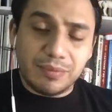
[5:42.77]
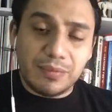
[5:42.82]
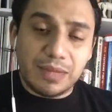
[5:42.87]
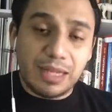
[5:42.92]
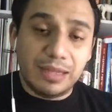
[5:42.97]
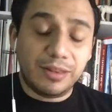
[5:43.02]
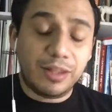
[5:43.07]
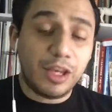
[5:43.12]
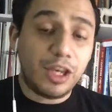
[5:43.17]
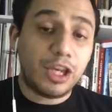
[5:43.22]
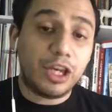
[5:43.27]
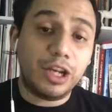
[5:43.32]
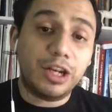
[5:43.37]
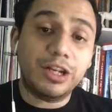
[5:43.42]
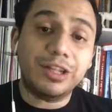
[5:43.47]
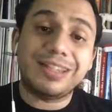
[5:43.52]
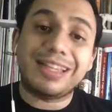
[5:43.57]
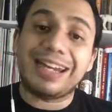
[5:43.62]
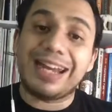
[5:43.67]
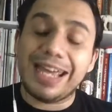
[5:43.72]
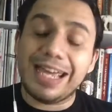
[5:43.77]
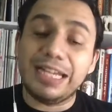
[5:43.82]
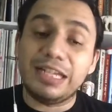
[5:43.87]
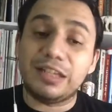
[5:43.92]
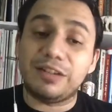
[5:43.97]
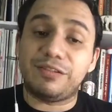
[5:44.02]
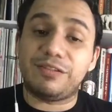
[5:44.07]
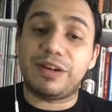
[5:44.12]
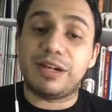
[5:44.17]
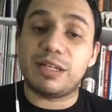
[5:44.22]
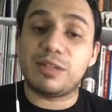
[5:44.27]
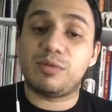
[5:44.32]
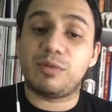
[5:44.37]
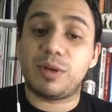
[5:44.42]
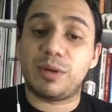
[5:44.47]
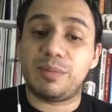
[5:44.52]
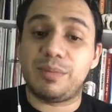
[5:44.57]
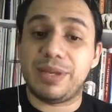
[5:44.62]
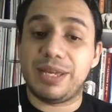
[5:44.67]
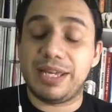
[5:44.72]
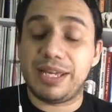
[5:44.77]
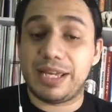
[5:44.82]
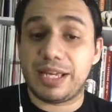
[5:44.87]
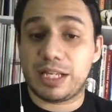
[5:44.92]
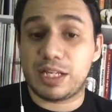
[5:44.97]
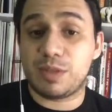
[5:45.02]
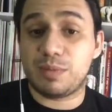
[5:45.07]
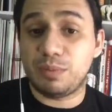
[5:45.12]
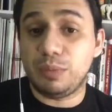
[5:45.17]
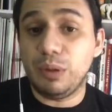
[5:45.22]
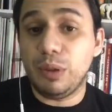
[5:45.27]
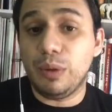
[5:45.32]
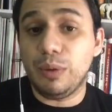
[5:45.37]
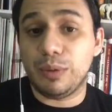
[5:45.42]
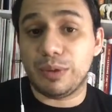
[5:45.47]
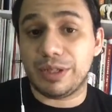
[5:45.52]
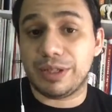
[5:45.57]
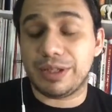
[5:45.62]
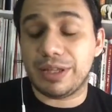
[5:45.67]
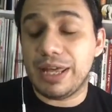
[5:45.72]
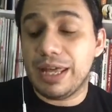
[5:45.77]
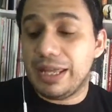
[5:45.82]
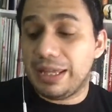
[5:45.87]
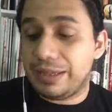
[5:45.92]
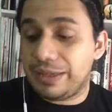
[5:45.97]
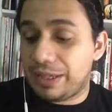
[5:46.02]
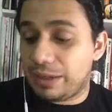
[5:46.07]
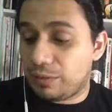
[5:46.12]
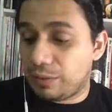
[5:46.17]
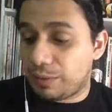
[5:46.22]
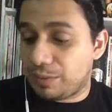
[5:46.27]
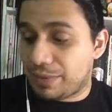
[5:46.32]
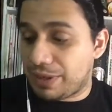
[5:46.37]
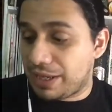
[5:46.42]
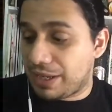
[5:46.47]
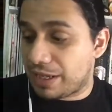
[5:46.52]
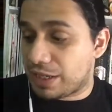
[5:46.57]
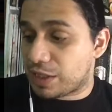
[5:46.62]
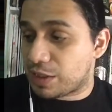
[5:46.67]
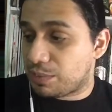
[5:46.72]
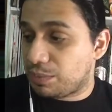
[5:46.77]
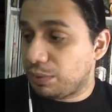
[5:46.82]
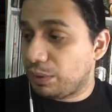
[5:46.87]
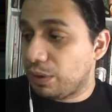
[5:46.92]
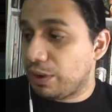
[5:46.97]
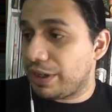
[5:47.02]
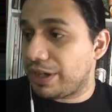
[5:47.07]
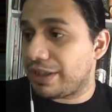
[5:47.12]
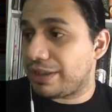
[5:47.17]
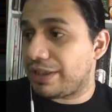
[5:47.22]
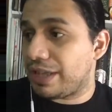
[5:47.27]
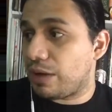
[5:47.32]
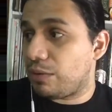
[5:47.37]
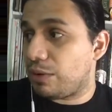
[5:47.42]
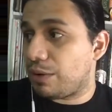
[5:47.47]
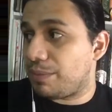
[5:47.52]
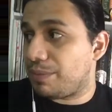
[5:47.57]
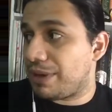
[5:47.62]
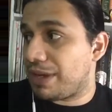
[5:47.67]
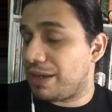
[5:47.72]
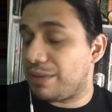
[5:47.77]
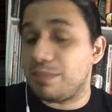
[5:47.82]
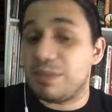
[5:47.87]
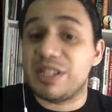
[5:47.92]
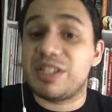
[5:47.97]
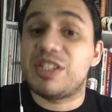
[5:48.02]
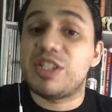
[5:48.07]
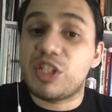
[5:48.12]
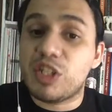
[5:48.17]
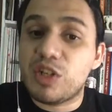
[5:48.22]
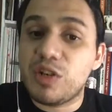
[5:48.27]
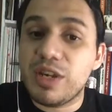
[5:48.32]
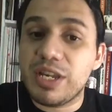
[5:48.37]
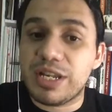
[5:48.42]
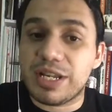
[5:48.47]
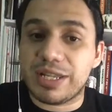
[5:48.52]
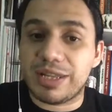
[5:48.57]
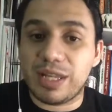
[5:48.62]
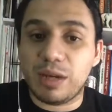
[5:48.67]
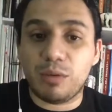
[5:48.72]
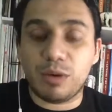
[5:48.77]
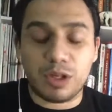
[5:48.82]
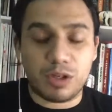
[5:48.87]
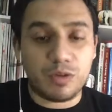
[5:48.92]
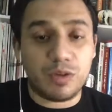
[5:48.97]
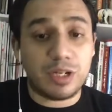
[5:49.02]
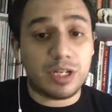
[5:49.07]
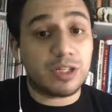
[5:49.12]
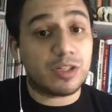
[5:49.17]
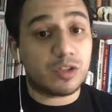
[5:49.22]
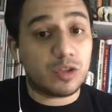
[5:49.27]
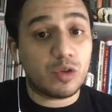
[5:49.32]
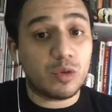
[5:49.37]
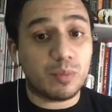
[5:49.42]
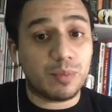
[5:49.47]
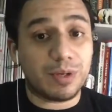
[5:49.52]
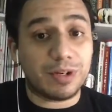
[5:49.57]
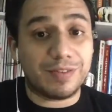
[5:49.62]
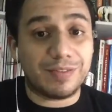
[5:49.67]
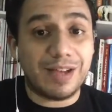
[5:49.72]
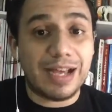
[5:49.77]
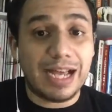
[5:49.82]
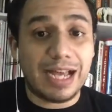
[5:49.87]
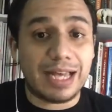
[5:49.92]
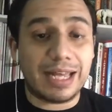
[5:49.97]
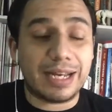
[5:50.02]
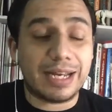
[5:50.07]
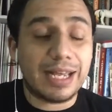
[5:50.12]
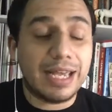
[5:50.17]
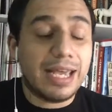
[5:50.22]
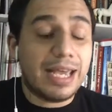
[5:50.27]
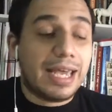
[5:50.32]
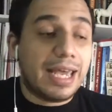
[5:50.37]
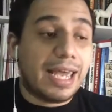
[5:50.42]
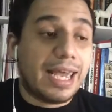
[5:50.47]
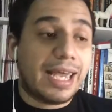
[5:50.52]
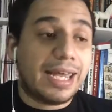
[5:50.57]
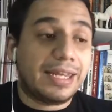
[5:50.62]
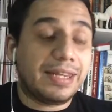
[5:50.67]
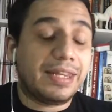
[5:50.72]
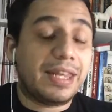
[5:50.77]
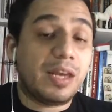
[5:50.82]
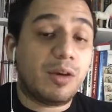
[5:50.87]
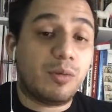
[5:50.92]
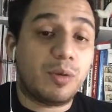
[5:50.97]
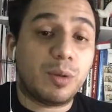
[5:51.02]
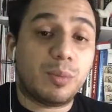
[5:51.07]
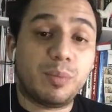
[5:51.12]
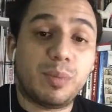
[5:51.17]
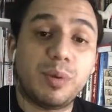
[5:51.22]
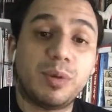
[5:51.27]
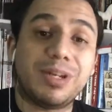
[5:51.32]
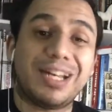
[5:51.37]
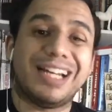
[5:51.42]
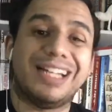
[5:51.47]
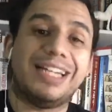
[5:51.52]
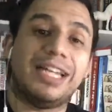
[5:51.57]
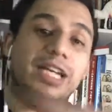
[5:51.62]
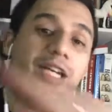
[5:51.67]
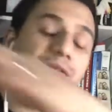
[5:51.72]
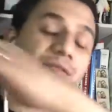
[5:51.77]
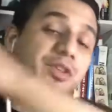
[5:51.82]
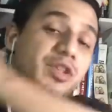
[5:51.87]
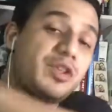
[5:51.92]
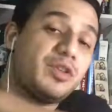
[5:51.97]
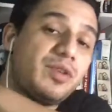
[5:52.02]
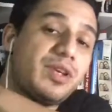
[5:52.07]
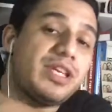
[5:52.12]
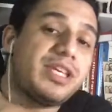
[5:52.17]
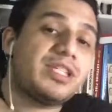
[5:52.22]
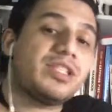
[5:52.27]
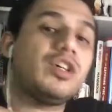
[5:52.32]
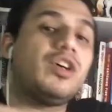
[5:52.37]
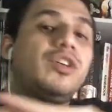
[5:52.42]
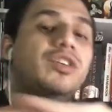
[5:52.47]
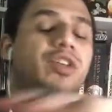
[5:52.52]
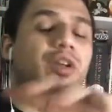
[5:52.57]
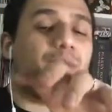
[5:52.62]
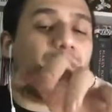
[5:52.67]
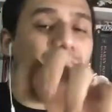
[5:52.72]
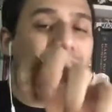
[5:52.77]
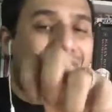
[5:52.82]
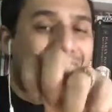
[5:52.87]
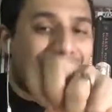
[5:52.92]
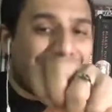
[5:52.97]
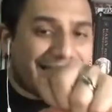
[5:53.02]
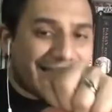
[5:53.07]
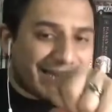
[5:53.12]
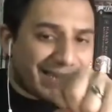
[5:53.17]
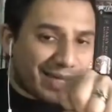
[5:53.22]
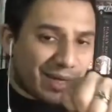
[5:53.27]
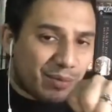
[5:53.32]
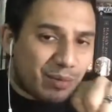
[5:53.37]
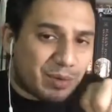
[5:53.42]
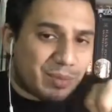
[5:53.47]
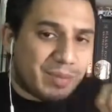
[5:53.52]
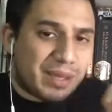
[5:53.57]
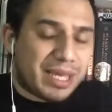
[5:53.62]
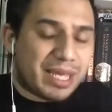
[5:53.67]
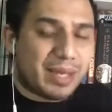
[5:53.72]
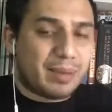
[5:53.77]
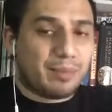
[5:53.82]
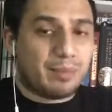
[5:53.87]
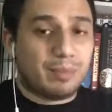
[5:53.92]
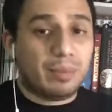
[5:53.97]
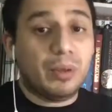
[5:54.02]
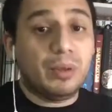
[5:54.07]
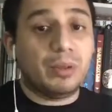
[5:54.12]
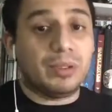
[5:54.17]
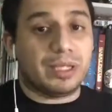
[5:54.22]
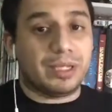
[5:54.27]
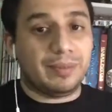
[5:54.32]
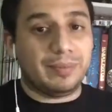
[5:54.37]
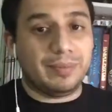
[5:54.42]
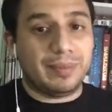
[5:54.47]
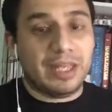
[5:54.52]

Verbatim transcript: they heard that elephants were being exploded they were being exploited they were being mistreated they were treated super bad and they would put a lot of trees on their back and they would make them pull them